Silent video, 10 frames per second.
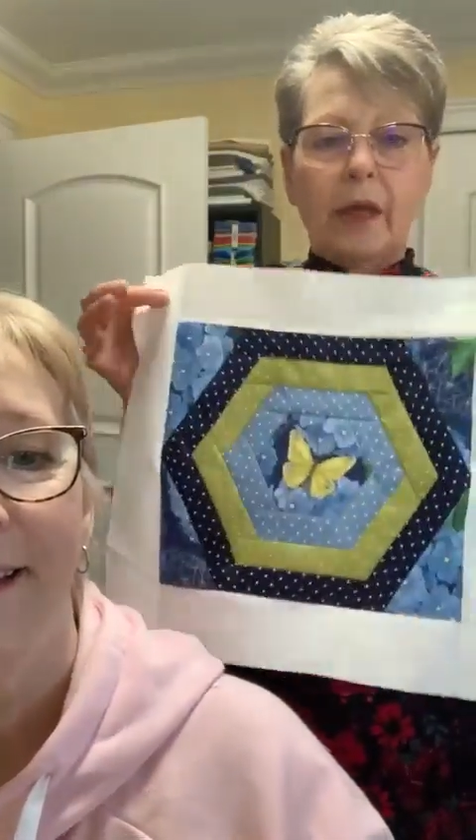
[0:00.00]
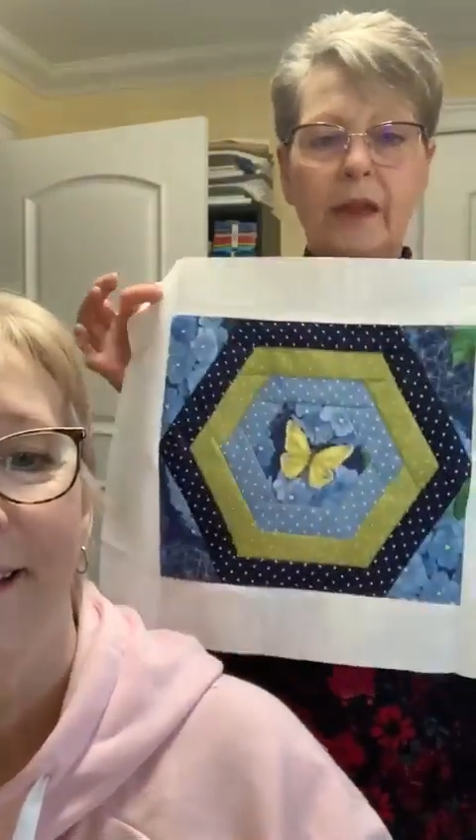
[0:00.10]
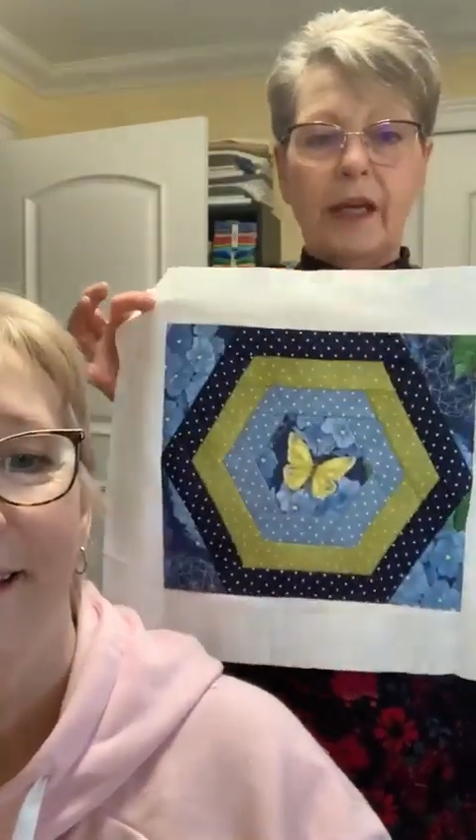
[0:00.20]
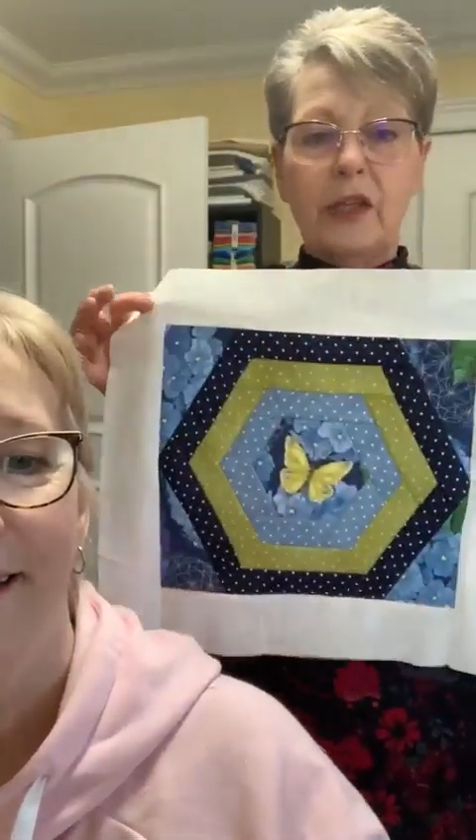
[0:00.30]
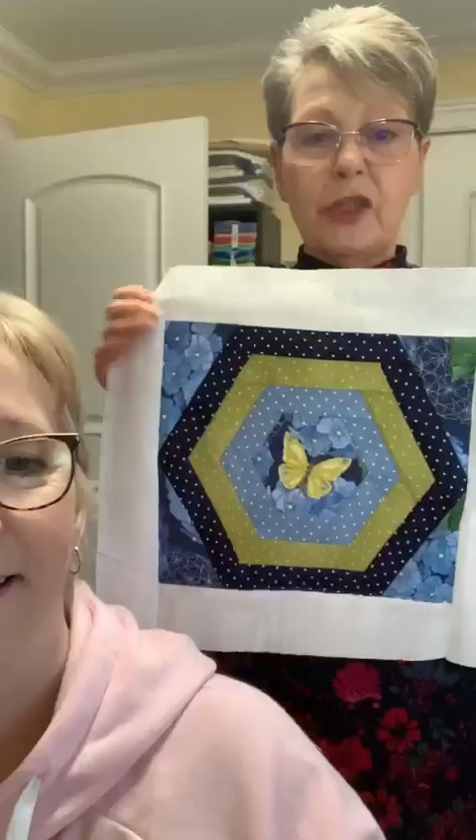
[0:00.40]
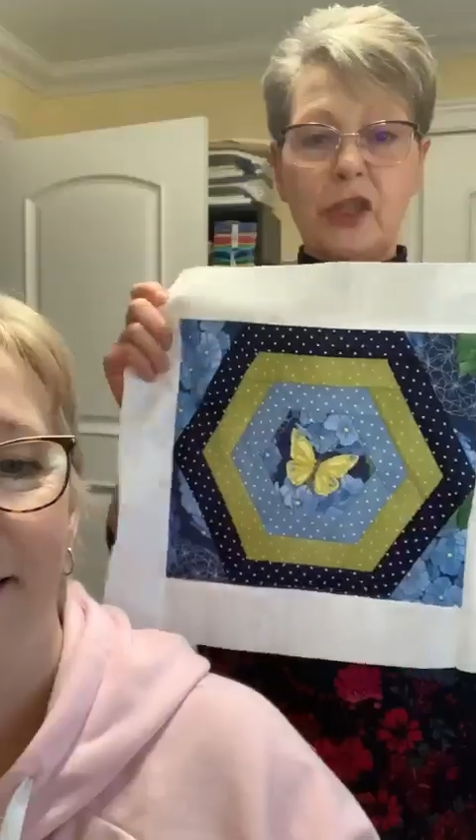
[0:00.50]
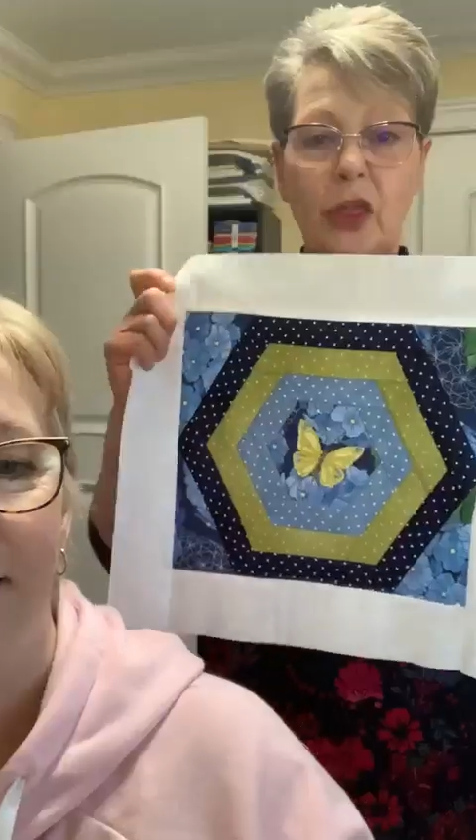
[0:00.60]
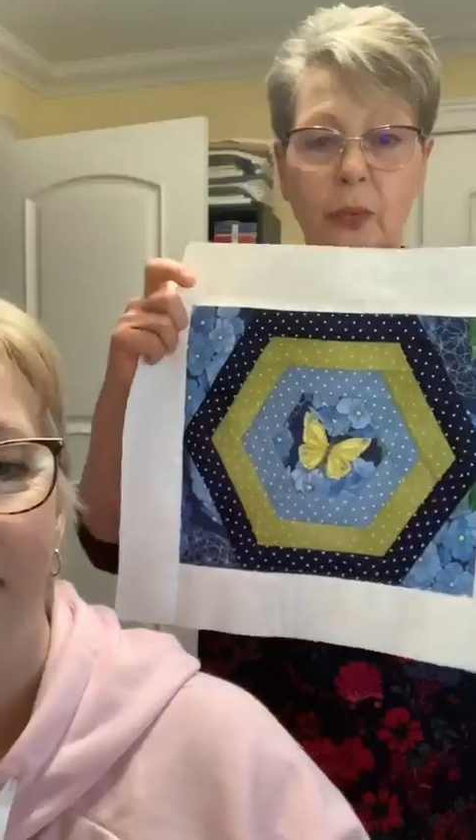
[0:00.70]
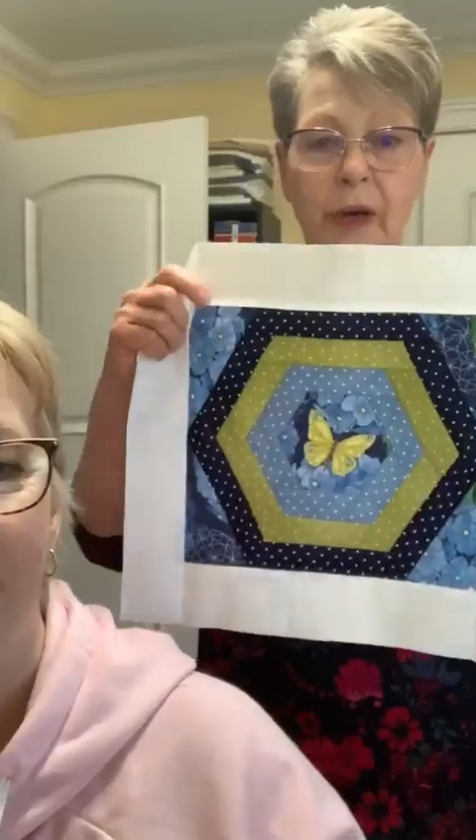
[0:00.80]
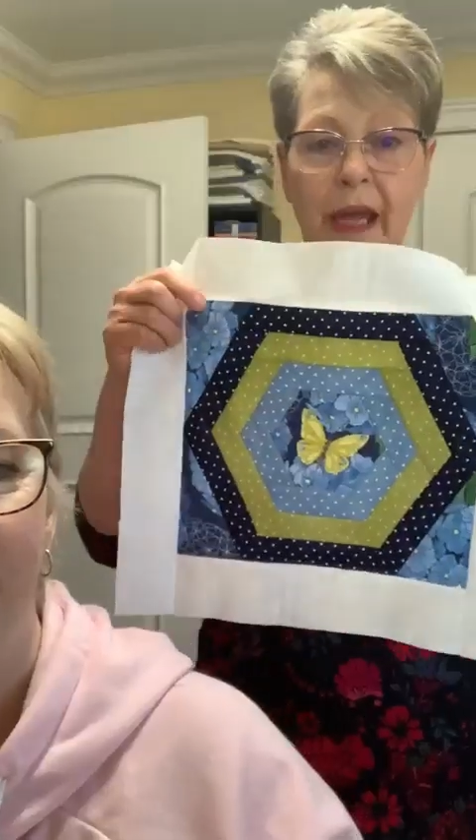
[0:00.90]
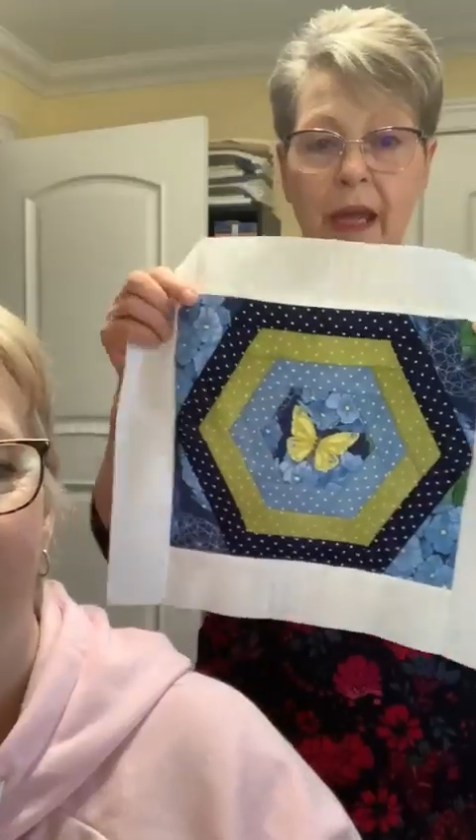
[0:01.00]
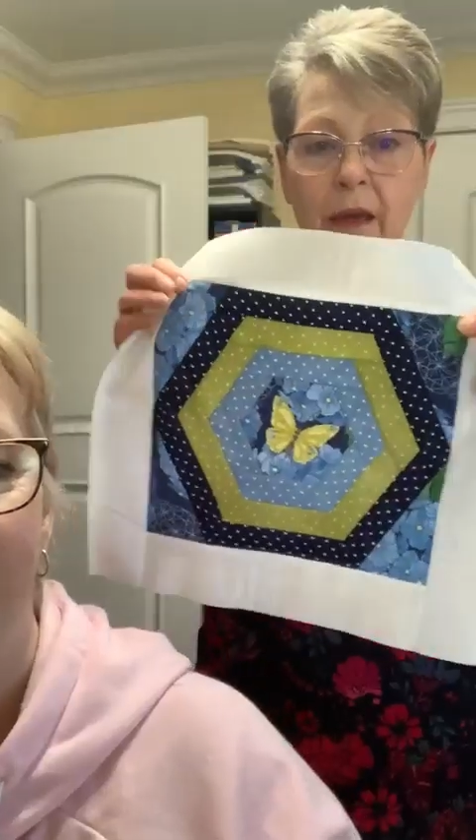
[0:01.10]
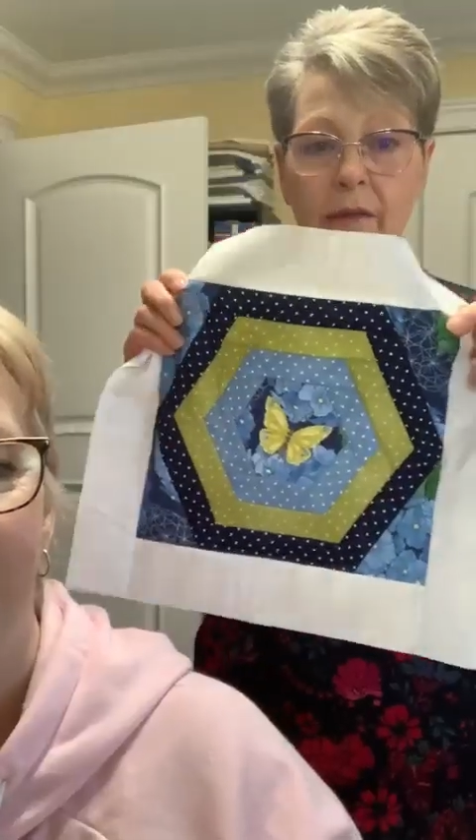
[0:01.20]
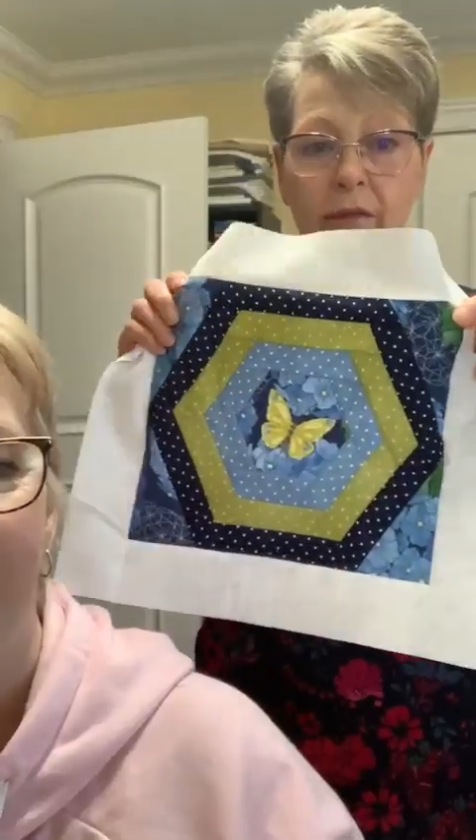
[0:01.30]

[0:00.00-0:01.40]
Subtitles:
There's 3